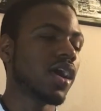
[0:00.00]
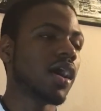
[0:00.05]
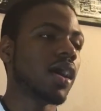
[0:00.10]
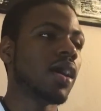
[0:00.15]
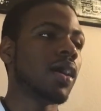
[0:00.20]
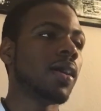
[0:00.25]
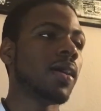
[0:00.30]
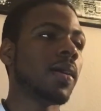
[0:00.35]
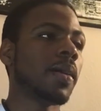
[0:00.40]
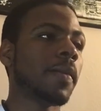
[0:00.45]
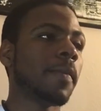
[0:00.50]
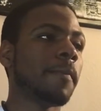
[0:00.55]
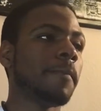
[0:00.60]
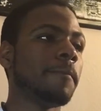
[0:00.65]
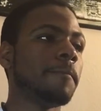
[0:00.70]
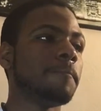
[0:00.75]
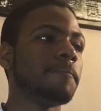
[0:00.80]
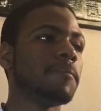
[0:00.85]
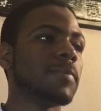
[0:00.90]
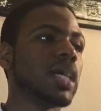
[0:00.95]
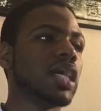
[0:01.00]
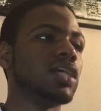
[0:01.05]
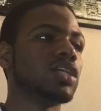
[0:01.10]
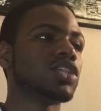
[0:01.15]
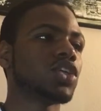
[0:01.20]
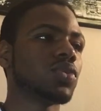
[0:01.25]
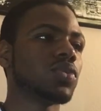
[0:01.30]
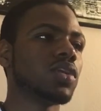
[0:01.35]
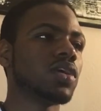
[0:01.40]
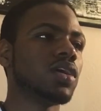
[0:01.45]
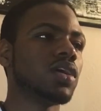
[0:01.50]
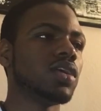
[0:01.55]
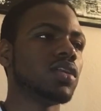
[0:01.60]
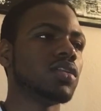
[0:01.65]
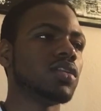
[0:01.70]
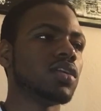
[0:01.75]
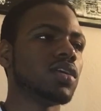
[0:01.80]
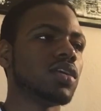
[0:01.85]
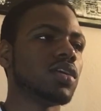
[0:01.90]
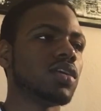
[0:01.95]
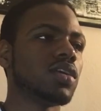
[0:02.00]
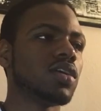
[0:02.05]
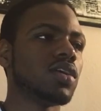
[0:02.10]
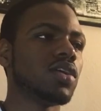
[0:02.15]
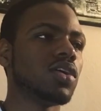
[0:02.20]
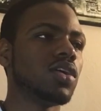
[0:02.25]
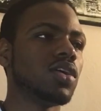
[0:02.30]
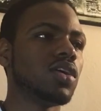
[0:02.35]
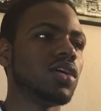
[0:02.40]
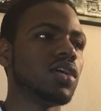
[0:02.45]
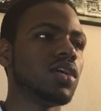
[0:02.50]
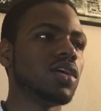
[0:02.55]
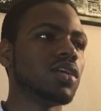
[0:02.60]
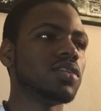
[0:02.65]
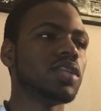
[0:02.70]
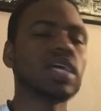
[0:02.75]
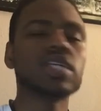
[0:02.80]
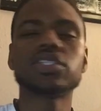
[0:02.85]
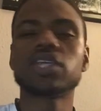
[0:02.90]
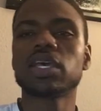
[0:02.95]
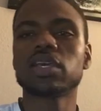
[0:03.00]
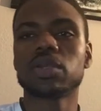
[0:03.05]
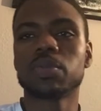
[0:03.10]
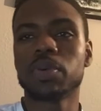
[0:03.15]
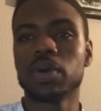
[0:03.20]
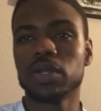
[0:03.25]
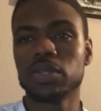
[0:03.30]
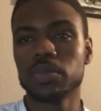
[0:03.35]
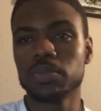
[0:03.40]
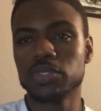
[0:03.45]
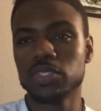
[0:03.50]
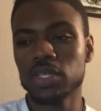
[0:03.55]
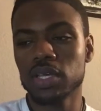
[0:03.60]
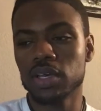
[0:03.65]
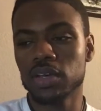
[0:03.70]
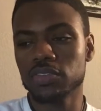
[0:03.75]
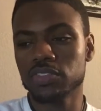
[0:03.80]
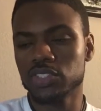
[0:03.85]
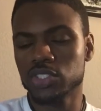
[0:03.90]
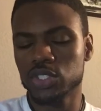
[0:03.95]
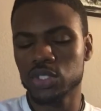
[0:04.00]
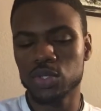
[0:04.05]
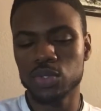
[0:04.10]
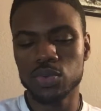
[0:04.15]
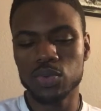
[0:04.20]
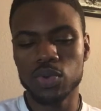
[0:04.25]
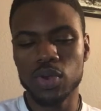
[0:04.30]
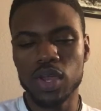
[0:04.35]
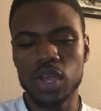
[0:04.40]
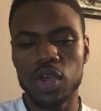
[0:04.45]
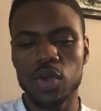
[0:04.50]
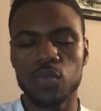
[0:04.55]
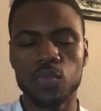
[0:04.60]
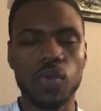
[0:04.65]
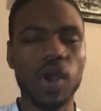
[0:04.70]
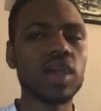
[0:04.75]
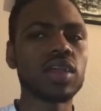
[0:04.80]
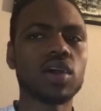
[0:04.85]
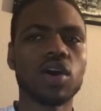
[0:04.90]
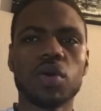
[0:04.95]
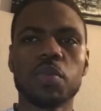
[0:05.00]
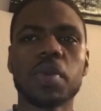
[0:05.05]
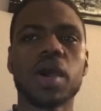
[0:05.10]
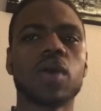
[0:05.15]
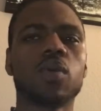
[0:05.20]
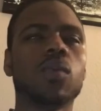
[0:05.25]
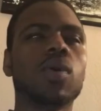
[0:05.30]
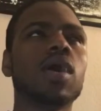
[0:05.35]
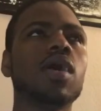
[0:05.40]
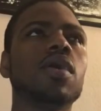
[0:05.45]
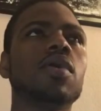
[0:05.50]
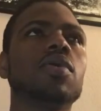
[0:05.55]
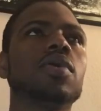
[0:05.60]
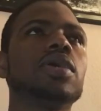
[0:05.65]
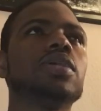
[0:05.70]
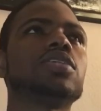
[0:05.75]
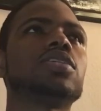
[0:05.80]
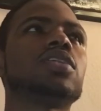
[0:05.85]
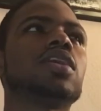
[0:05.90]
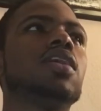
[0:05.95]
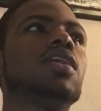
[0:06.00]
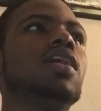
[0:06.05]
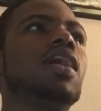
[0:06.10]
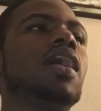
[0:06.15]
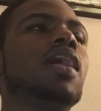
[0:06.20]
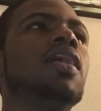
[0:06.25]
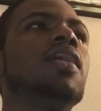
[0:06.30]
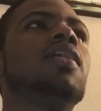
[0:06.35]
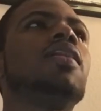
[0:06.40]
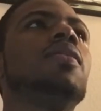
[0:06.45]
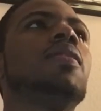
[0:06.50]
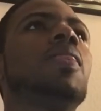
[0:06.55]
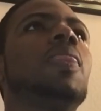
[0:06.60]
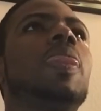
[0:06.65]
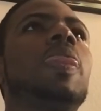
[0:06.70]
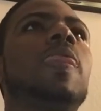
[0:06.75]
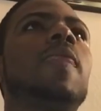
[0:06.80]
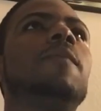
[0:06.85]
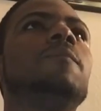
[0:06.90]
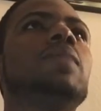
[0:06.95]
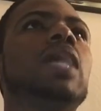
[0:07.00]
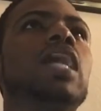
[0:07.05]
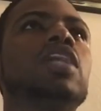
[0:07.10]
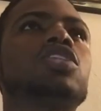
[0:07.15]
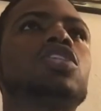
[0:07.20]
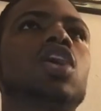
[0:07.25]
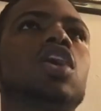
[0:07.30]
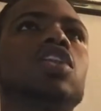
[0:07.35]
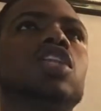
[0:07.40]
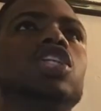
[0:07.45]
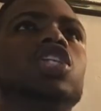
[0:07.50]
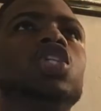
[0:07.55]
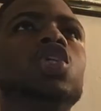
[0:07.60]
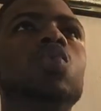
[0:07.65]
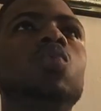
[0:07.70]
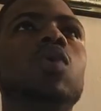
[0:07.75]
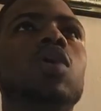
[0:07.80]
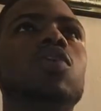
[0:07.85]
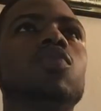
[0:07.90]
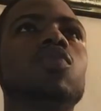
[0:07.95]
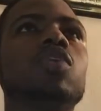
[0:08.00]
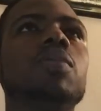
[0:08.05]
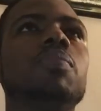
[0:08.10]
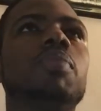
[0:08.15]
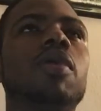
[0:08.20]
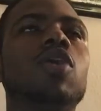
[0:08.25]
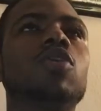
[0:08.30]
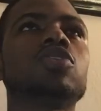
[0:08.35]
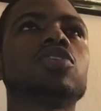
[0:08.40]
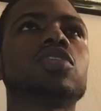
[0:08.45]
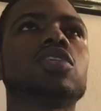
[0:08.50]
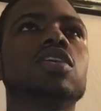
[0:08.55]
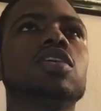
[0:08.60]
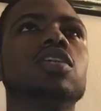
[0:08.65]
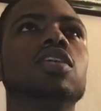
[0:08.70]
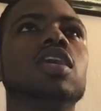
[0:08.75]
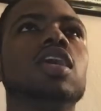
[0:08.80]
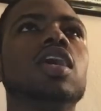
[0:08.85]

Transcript: So then they take it upon themselves to write on my wall and say, hey, I saw that you weren't reposting,